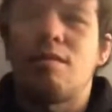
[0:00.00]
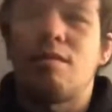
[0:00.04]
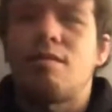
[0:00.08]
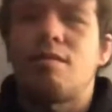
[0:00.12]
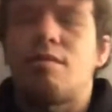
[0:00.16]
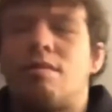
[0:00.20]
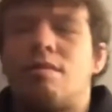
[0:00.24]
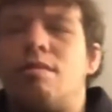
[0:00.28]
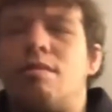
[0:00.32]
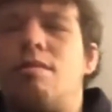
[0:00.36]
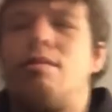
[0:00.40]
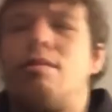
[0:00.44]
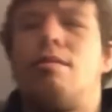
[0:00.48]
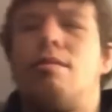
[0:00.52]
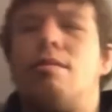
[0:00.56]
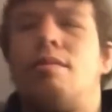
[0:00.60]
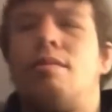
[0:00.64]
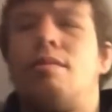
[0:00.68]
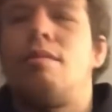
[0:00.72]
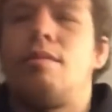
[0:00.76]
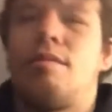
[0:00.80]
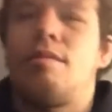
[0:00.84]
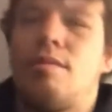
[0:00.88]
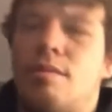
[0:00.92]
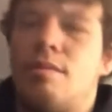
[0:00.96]

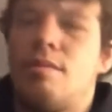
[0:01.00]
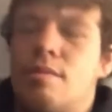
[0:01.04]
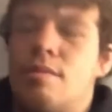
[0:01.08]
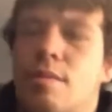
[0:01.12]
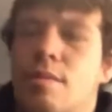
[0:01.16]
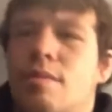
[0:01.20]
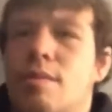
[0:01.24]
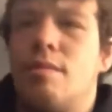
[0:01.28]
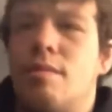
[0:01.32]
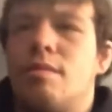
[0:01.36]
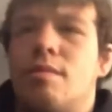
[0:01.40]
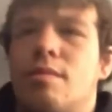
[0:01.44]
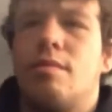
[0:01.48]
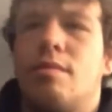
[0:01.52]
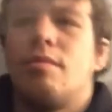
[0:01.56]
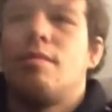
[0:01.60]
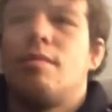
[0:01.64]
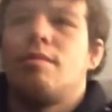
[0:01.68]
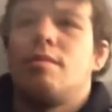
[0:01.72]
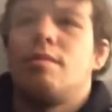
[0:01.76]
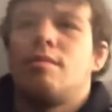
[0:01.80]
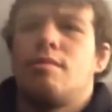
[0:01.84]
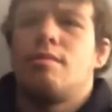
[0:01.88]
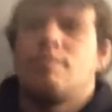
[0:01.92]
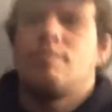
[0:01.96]

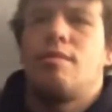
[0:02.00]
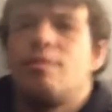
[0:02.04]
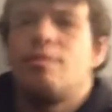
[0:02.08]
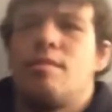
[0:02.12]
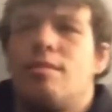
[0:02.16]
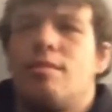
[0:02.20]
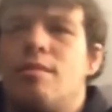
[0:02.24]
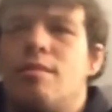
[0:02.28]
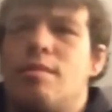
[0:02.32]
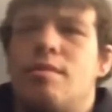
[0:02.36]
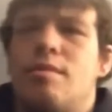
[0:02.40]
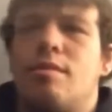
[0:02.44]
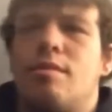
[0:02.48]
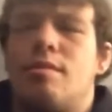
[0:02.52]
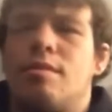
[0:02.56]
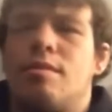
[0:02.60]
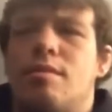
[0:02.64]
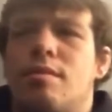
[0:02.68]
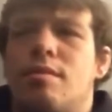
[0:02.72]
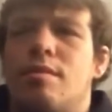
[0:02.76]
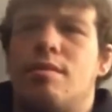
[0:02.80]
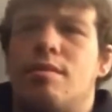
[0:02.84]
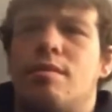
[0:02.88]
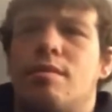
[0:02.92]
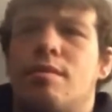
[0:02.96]

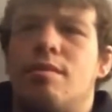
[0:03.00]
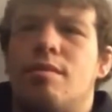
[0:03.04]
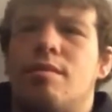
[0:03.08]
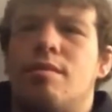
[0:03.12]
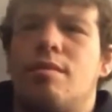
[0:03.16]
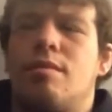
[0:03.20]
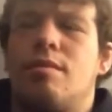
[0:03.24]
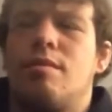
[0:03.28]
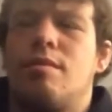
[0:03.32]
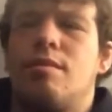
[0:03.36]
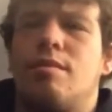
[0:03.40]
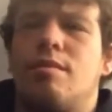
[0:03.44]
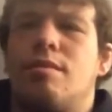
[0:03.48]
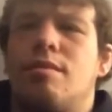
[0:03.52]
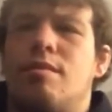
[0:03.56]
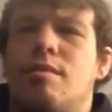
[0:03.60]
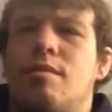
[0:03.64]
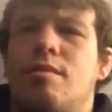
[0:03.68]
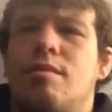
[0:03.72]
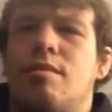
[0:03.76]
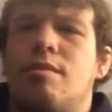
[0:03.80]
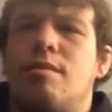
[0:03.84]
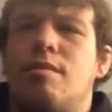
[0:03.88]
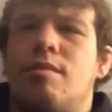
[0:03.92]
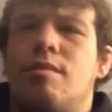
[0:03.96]

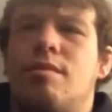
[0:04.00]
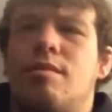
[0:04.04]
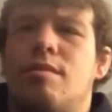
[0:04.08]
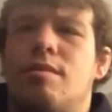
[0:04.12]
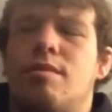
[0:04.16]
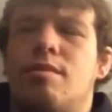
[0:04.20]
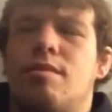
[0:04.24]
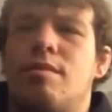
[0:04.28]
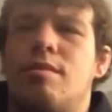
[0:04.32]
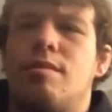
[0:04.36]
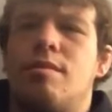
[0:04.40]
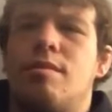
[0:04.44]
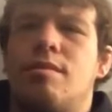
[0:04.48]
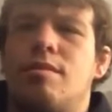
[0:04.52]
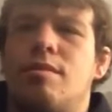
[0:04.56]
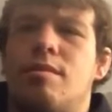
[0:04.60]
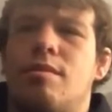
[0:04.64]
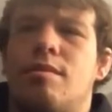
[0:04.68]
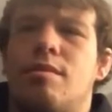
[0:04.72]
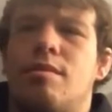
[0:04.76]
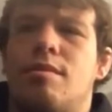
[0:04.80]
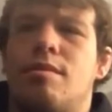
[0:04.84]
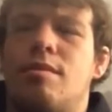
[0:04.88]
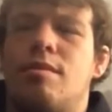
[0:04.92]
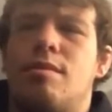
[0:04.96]

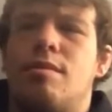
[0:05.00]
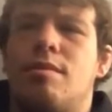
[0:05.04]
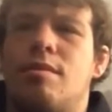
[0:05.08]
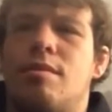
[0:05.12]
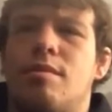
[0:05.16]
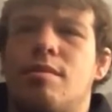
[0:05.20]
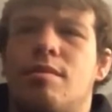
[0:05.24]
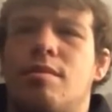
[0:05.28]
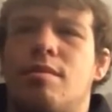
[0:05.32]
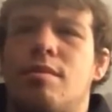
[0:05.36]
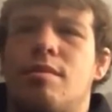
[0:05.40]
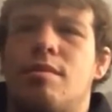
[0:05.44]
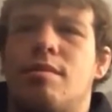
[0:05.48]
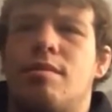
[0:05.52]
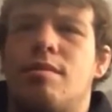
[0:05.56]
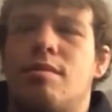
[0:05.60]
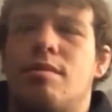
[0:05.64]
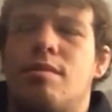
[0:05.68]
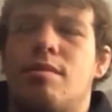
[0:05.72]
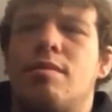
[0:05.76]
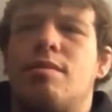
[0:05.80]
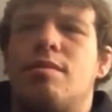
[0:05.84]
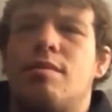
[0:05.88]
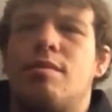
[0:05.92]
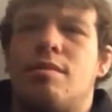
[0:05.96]

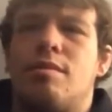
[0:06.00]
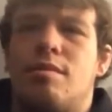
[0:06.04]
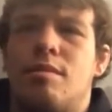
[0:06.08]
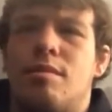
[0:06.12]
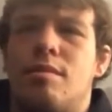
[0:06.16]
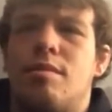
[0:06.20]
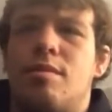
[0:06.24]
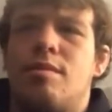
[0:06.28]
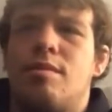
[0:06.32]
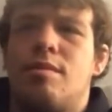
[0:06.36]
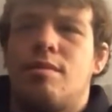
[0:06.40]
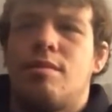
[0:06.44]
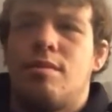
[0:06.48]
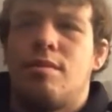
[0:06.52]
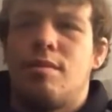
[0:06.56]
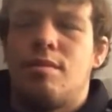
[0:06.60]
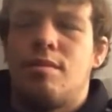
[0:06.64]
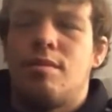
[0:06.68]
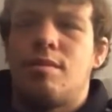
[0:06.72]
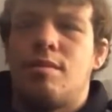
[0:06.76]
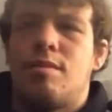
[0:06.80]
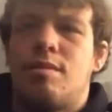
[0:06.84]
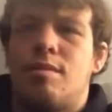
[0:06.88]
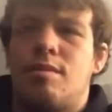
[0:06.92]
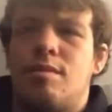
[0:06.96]

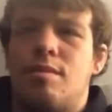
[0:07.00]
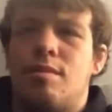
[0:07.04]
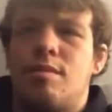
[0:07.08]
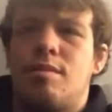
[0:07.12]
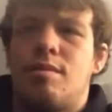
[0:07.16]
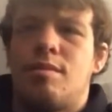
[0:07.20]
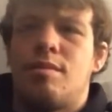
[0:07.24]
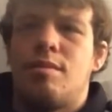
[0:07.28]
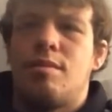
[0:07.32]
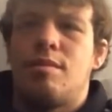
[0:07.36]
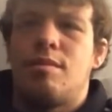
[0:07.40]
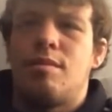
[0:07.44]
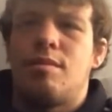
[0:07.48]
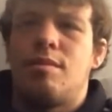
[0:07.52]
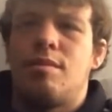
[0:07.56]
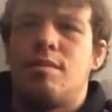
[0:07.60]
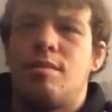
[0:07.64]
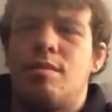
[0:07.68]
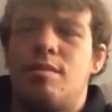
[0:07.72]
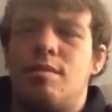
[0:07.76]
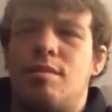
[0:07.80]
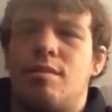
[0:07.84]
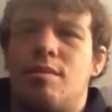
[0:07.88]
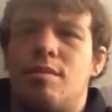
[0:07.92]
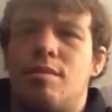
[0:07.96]
This person isn't speaking.